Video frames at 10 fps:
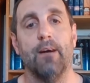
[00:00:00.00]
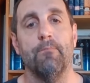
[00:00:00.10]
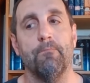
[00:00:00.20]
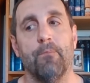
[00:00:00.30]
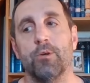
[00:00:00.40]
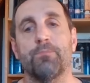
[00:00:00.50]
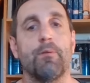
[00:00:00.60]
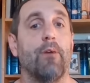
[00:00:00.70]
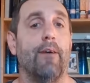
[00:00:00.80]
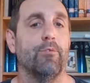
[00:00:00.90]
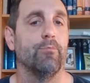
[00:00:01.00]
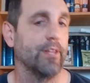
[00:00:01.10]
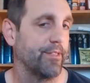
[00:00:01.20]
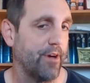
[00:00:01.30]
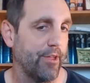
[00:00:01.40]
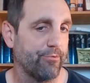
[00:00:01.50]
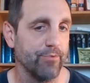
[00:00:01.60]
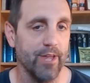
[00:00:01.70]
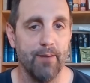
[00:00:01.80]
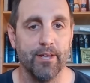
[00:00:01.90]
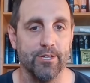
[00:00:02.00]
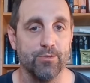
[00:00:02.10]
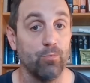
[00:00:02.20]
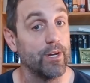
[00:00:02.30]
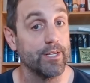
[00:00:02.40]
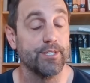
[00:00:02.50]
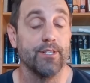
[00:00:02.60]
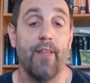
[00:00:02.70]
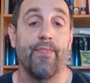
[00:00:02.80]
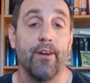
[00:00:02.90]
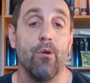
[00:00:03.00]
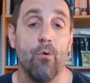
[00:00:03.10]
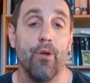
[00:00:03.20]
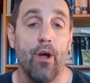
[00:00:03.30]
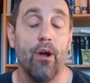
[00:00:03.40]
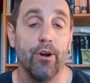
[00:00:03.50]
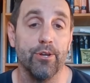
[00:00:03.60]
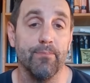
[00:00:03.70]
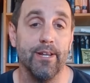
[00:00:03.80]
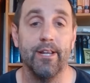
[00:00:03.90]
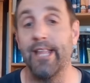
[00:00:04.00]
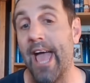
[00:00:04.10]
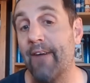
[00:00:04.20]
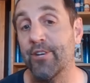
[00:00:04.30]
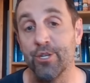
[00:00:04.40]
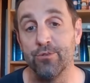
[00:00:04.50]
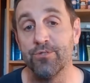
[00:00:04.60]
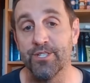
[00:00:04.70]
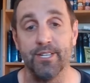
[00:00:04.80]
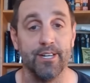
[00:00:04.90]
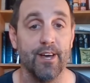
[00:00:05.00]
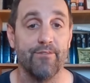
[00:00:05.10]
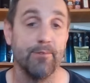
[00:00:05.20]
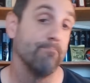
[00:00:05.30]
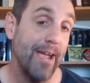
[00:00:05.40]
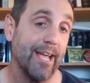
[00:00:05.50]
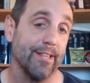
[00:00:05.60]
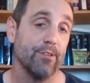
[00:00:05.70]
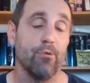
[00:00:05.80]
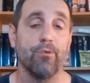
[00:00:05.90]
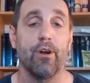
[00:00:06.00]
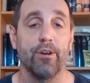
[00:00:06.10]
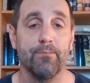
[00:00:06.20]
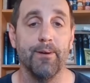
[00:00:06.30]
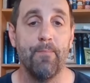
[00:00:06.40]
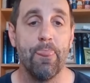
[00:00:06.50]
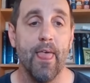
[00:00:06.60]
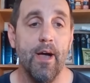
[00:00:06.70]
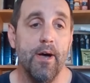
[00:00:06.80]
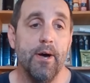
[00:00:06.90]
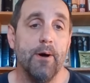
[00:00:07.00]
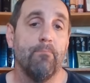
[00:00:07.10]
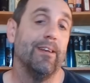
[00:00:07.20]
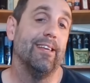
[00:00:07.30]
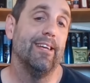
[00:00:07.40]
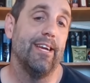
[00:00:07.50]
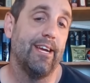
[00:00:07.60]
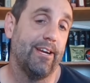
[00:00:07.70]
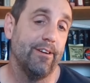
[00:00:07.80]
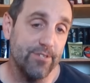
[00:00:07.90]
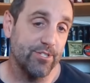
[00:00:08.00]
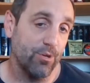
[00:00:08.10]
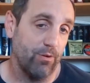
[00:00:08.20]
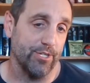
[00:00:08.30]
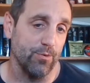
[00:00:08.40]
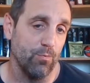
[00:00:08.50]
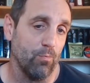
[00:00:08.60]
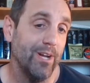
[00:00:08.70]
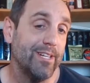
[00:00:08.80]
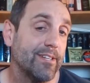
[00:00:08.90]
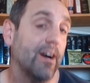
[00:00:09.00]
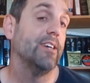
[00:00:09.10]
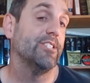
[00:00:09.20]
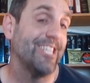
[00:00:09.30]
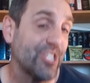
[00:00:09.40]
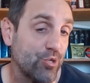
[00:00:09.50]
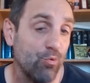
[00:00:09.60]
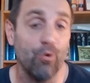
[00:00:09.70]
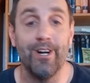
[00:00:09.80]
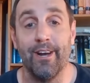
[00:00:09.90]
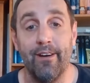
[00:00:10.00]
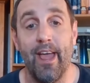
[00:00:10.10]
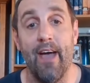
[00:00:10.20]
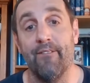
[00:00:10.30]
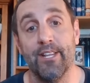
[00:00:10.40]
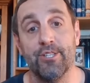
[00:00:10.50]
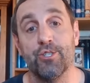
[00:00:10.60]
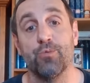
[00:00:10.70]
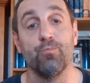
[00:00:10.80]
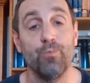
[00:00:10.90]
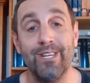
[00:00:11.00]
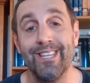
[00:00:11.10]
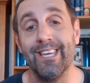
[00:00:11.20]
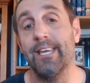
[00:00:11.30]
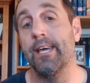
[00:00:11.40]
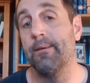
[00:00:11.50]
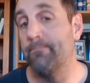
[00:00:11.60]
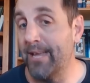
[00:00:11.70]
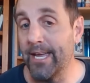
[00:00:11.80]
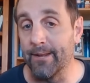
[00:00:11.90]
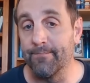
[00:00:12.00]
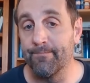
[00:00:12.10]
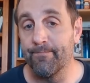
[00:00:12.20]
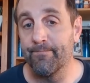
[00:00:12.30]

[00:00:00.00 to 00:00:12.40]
Now, most people haven't really thought through that because, one, it's not their own argument, and they haven't used it enough to make it their own argument. But here's the question: what does extraordinary evidence really mean?